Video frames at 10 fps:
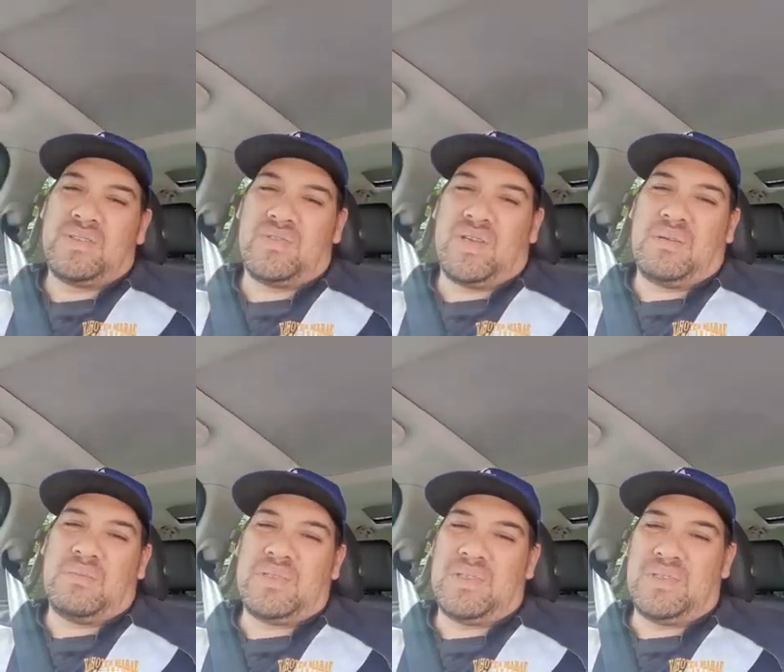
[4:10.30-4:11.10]

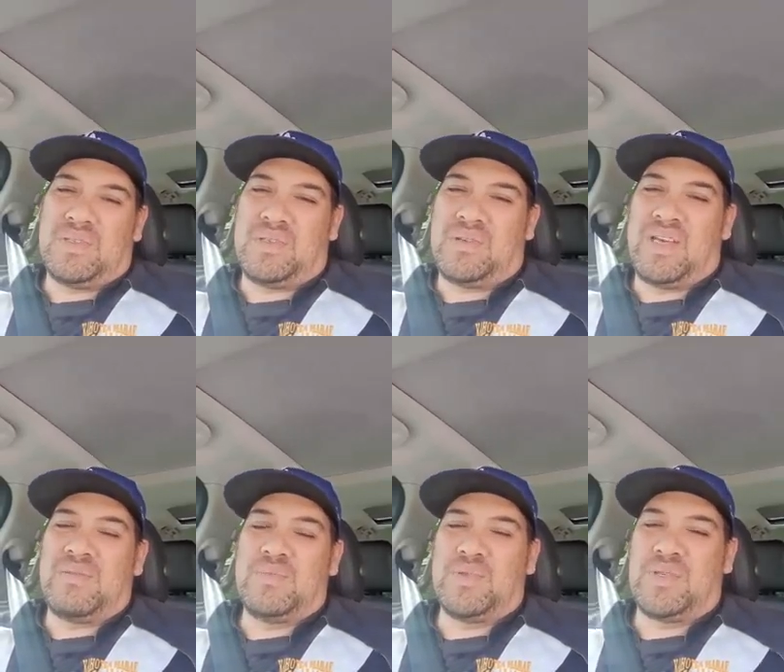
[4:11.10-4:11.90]
stream to
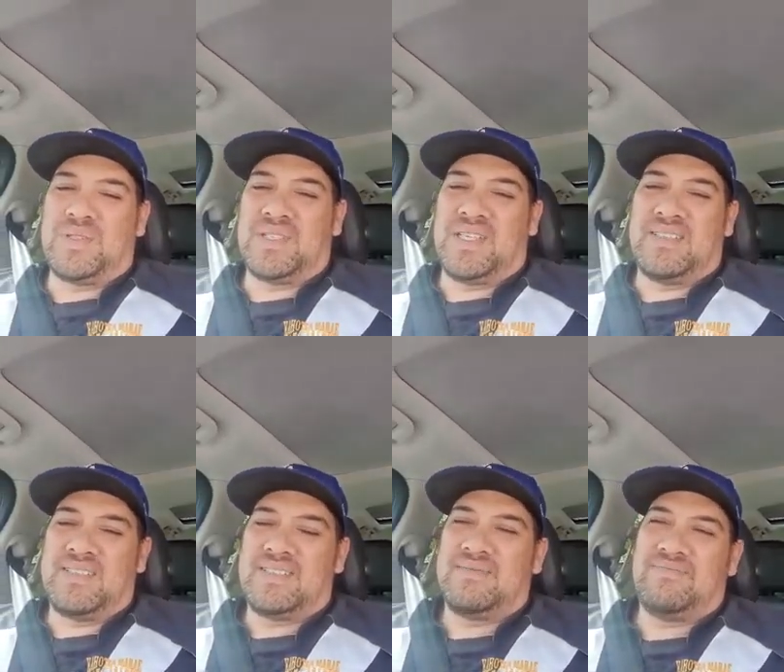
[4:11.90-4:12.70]
create more
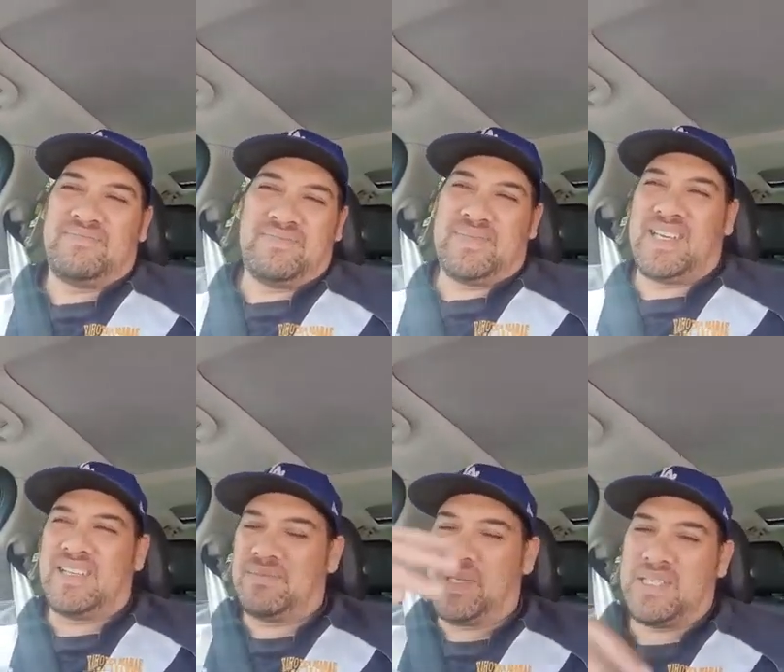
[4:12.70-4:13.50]
content,
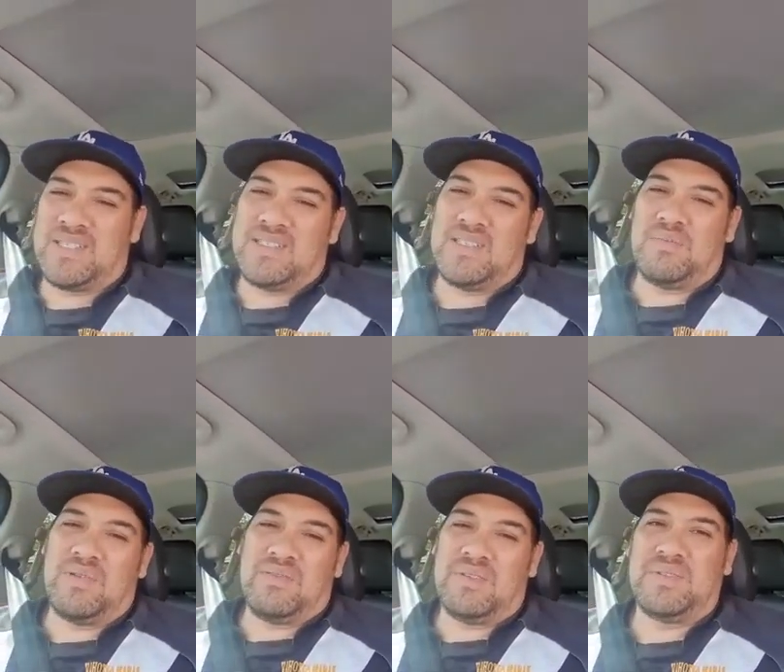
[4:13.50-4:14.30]
as mentioned in the
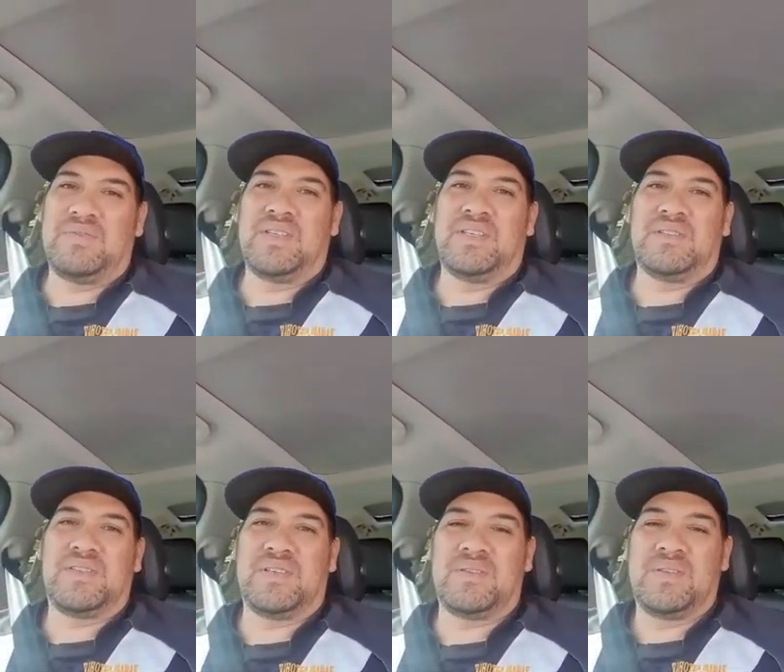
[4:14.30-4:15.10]
previous video.
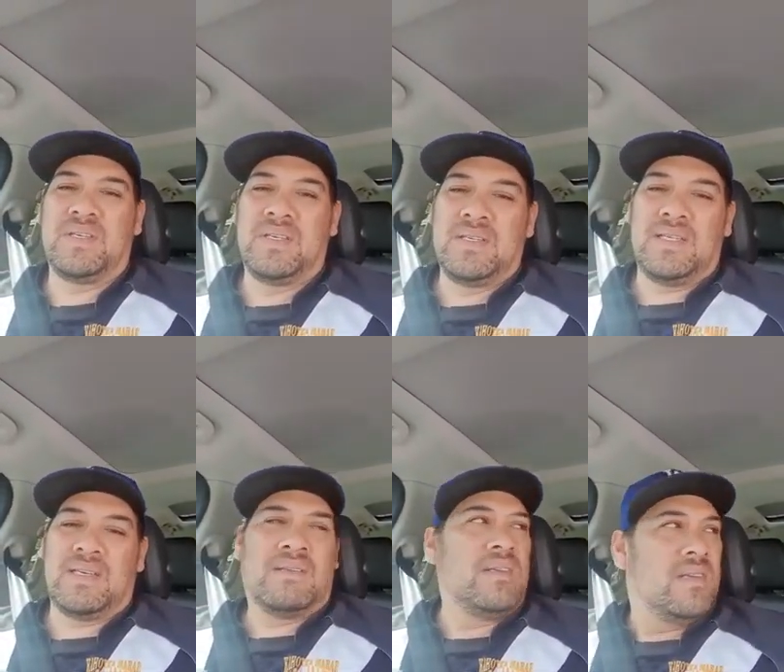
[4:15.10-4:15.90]
So
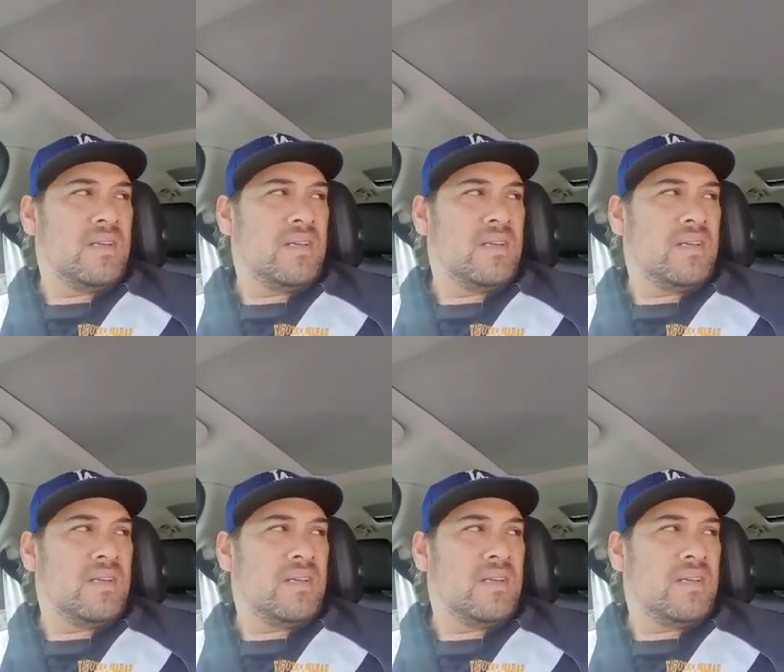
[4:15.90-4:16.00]
yeah,